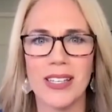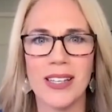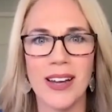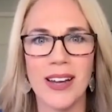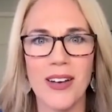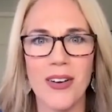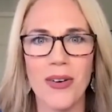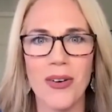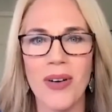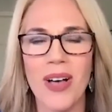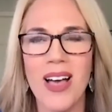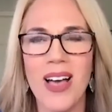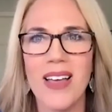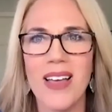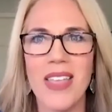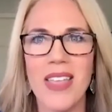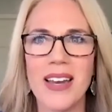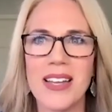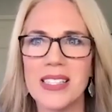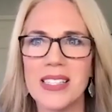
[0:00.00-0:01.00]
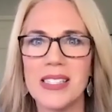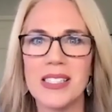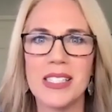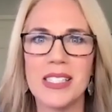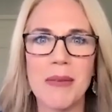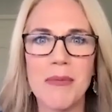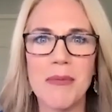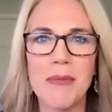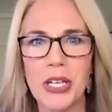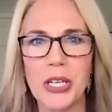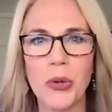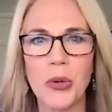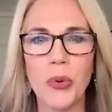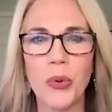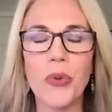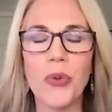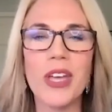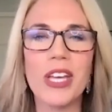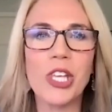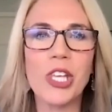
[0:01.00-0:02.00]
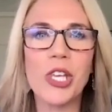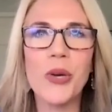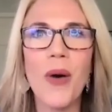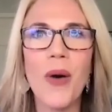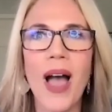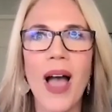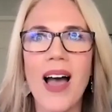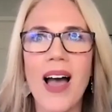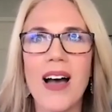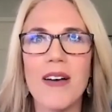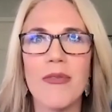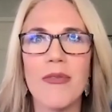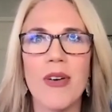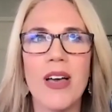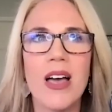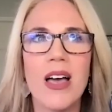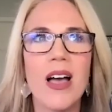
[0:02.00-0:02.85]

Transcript: You know, that doesn't seem very cool that you have